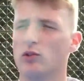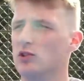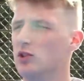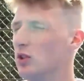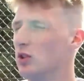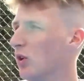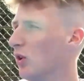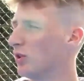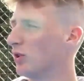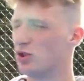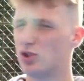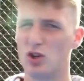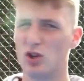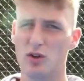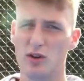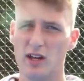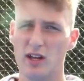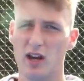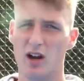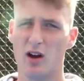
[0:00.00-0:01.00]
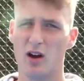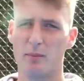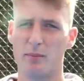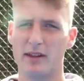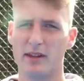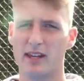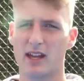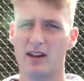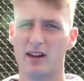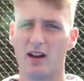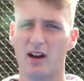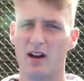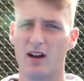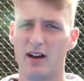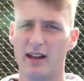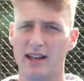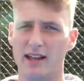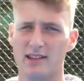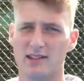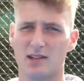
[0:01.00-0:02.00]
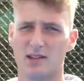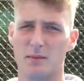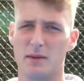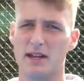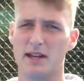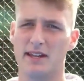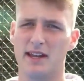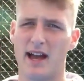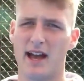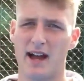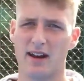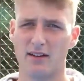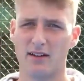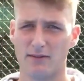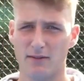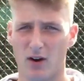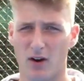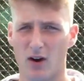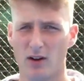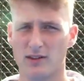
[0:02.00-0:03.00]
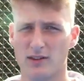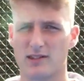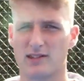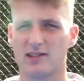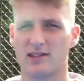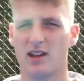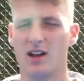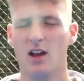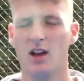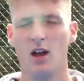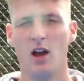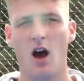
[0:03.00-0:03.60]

So you've got junior, beginner, intermediate and advanced.